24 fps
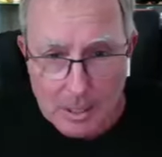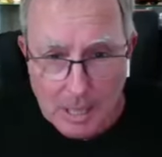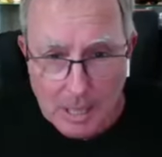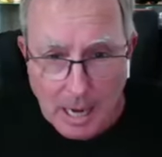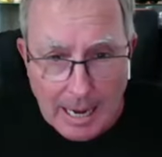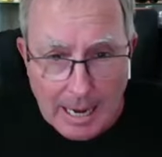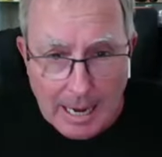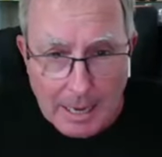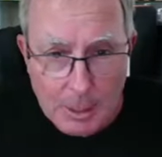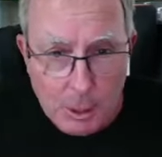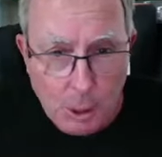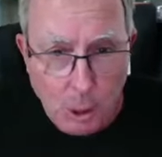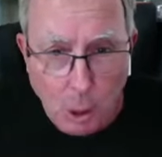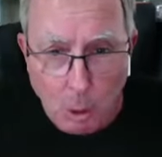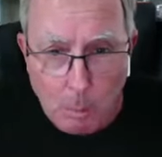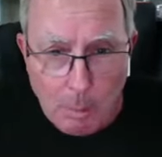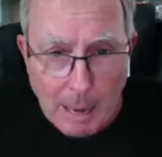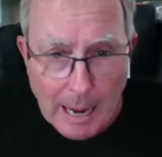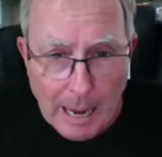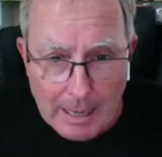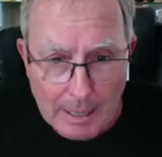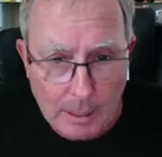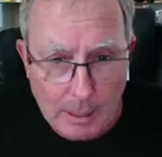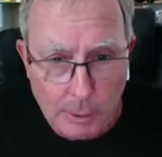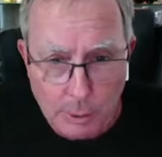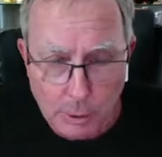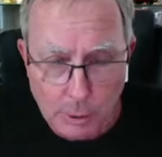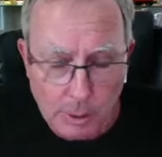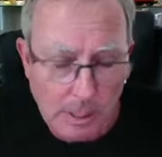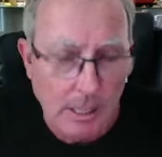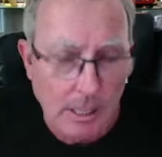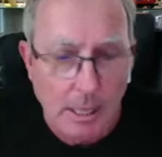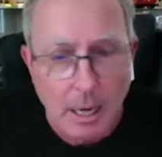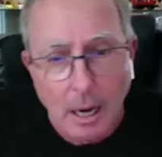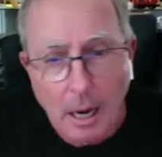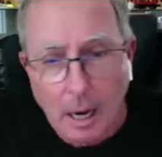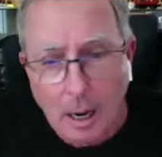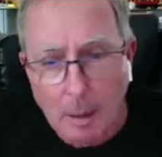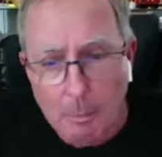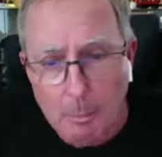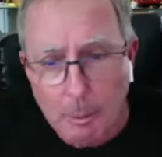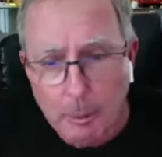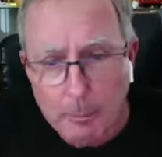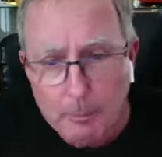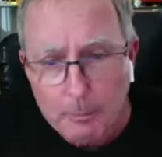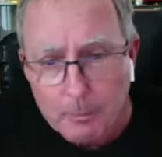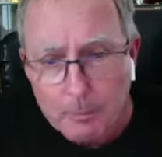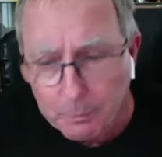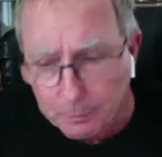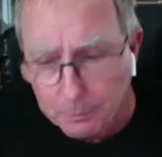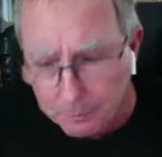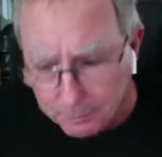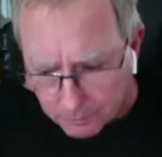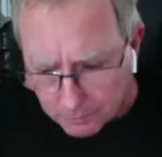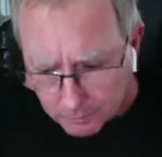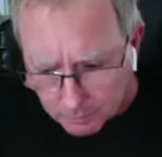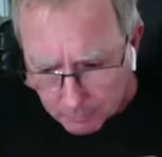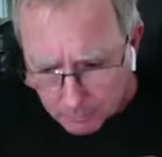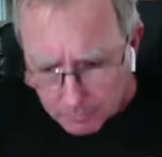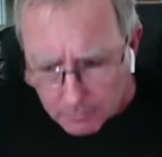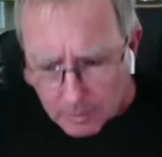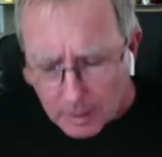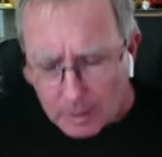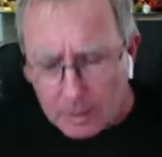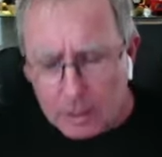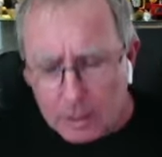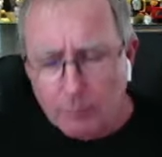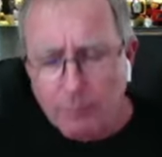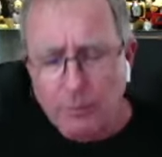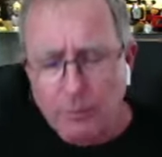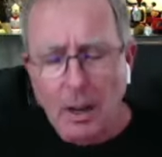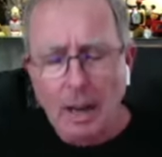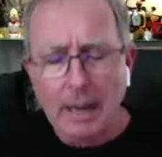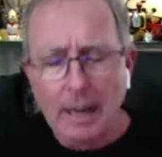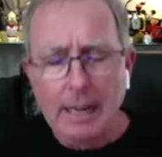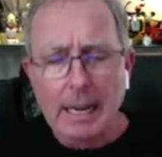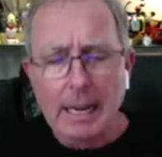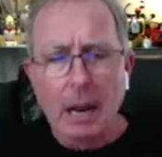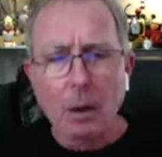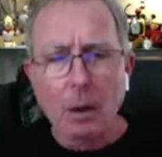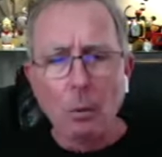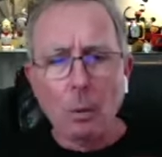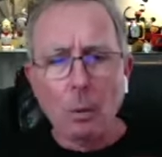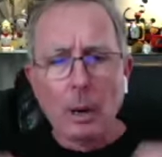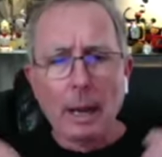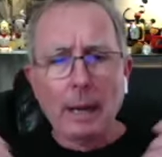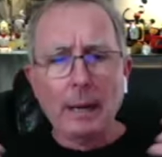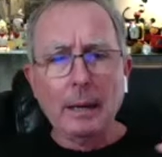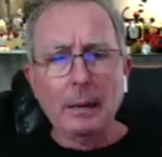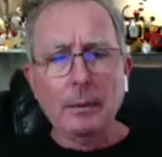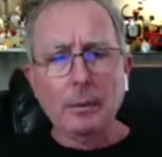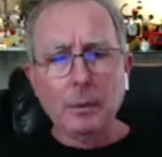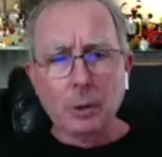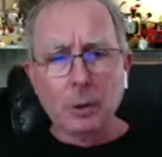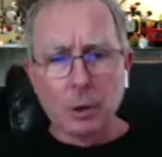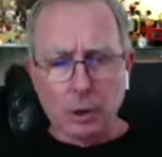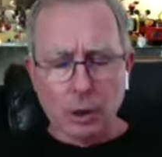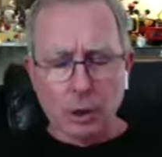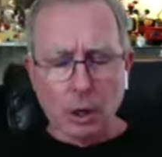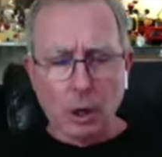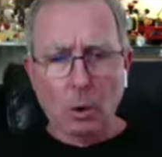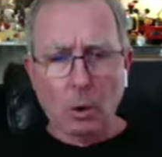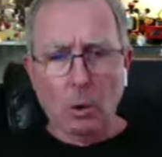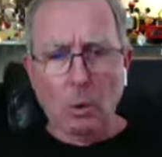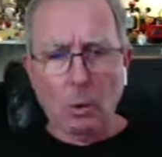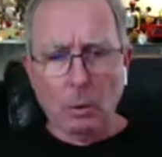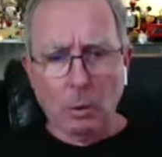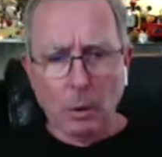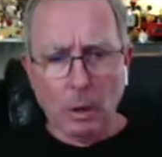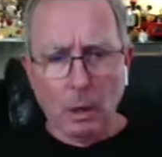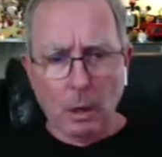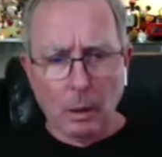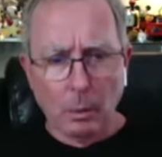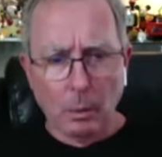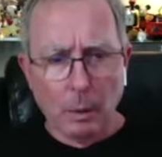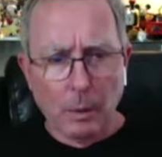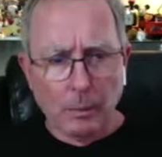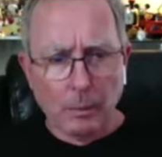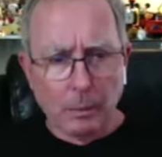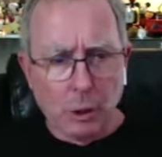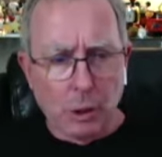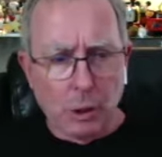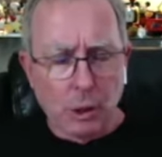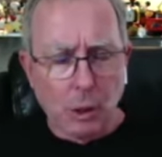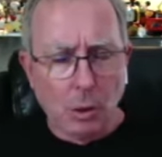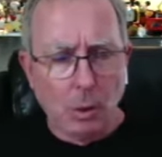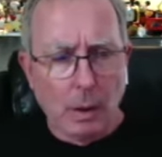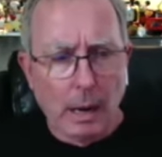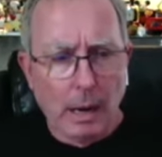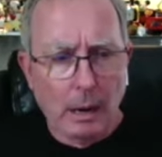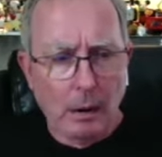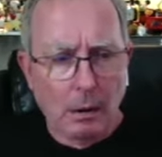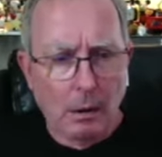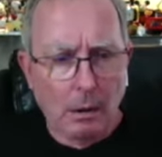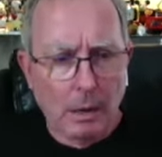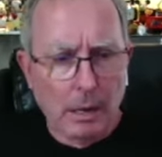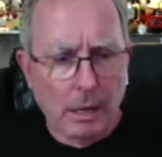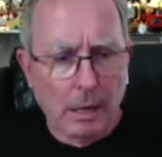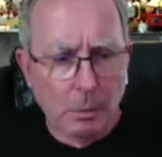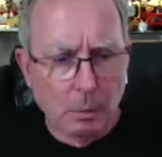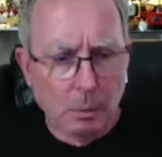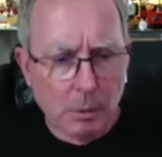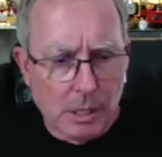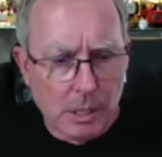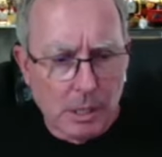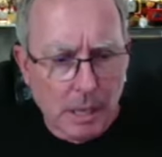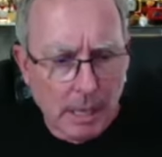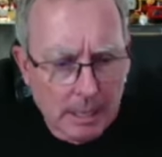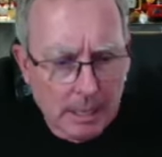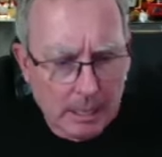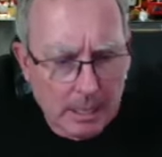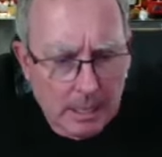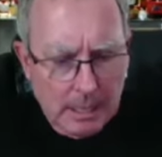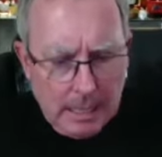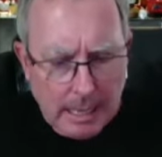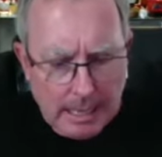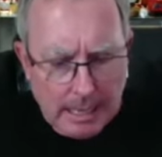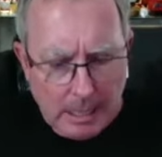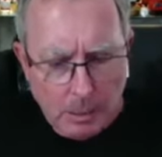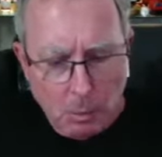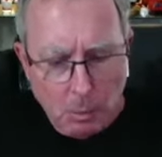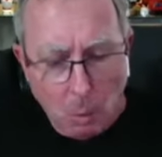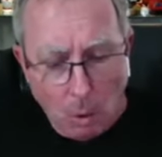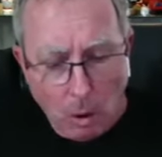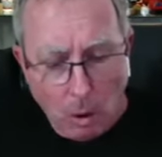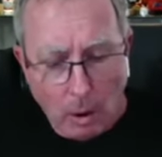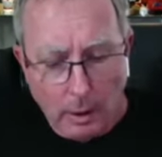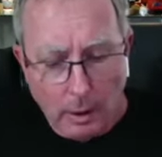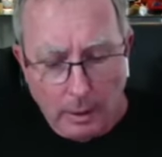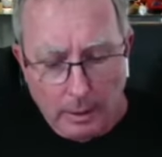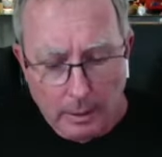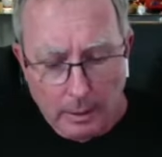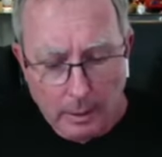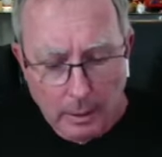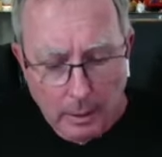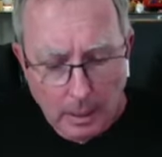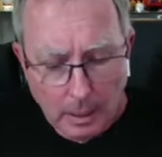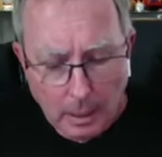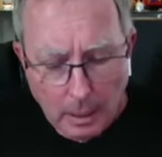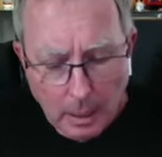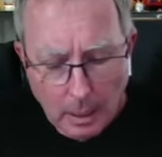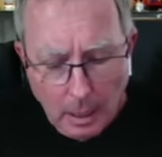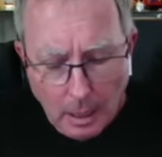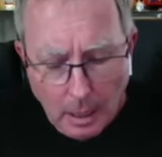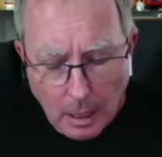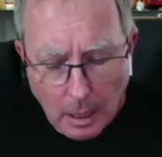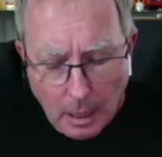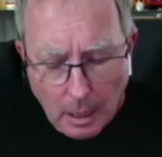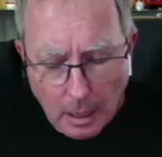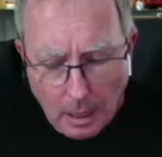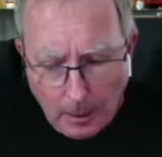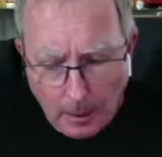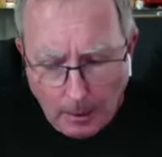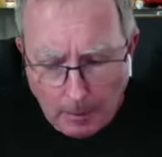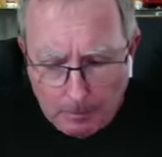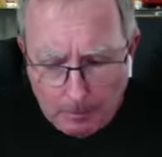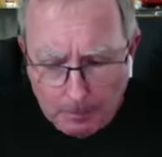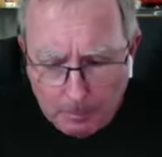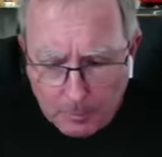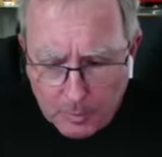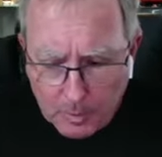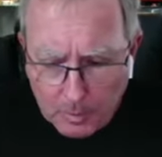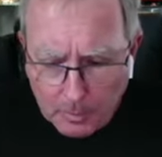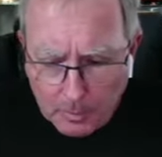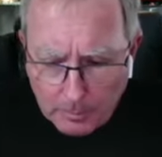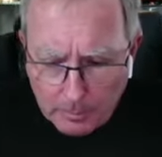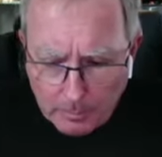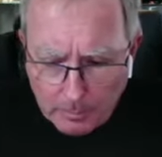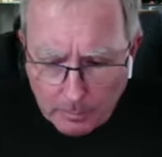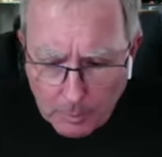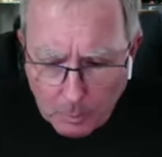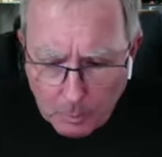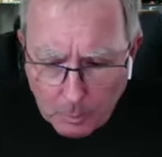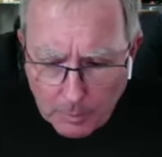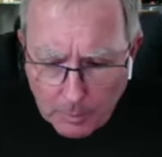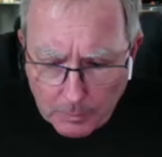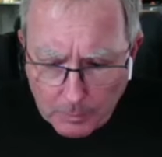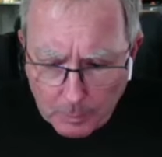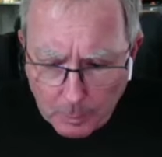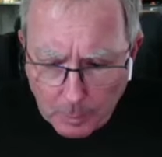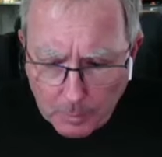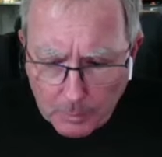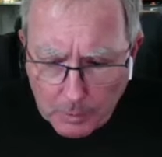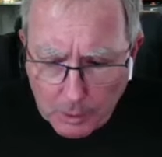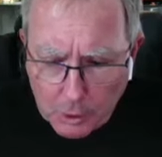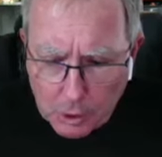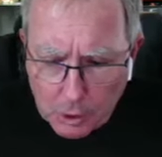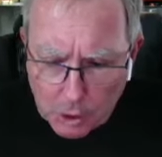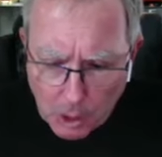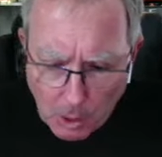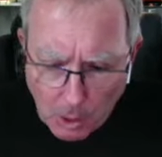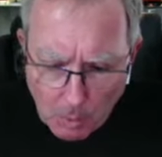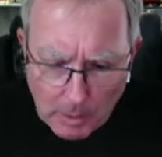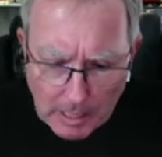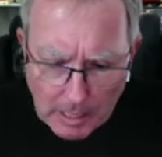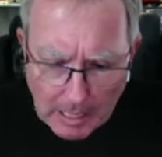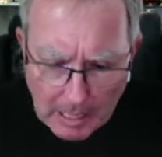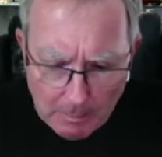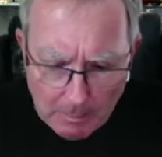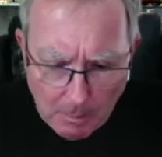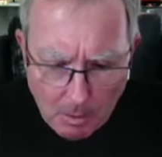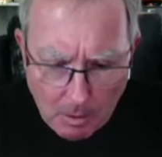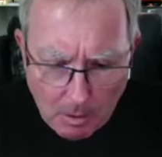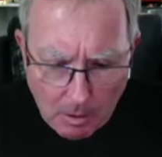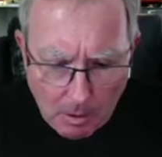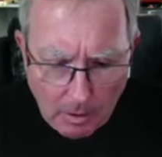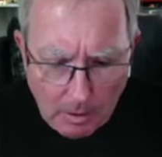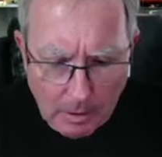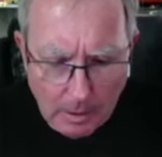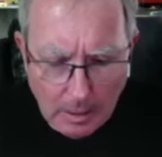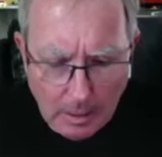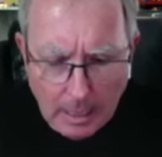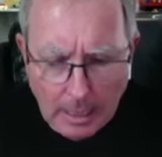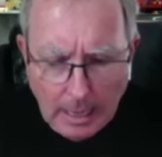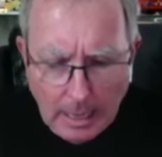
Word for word: because I had to go back and look it up to find out when the show uh, when the show aired, and it was nineteen eighty-one um, when when the show came on.